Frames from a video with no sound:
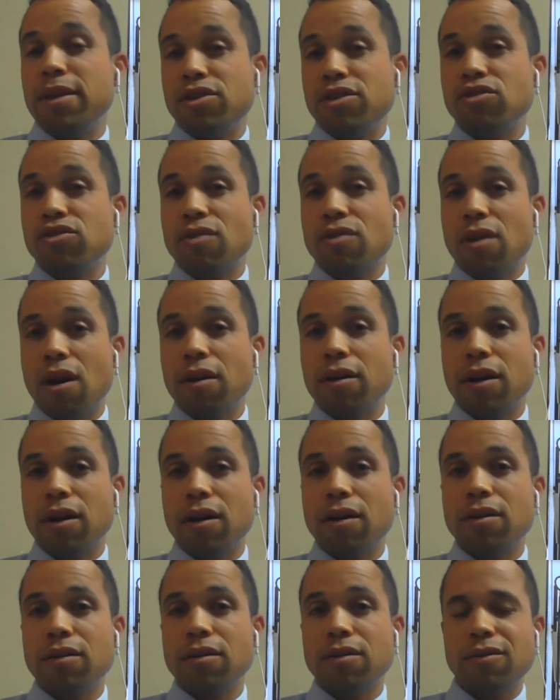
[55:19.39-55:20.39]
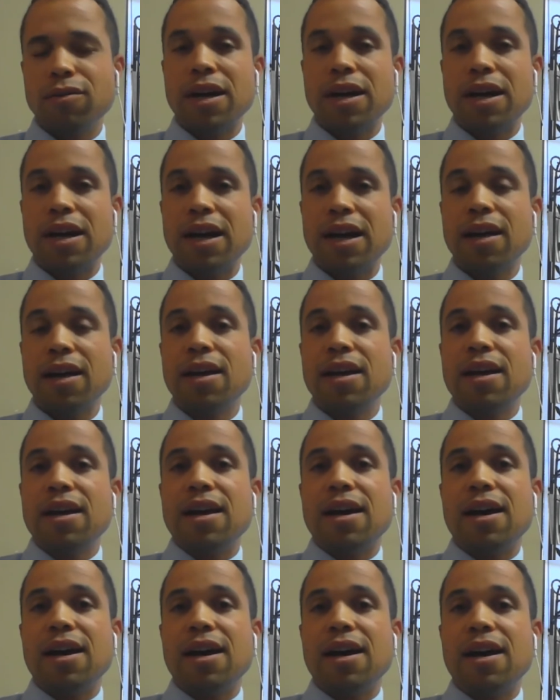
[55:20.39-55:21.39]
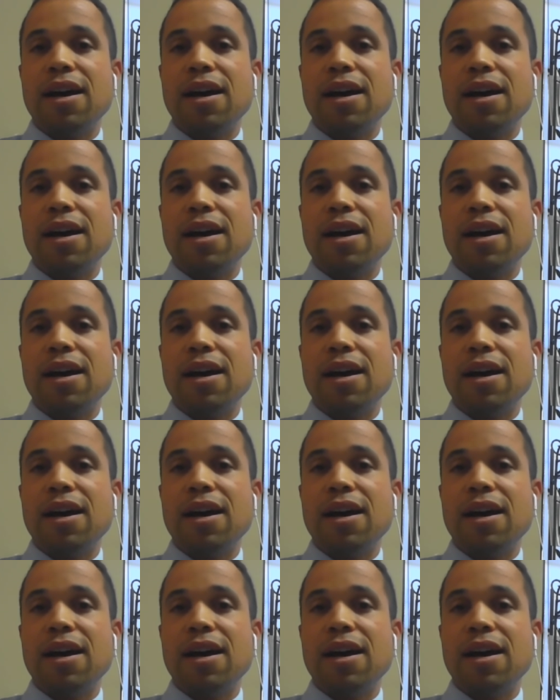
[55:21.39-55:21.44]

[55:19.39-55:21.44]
gonna be stronger, okay?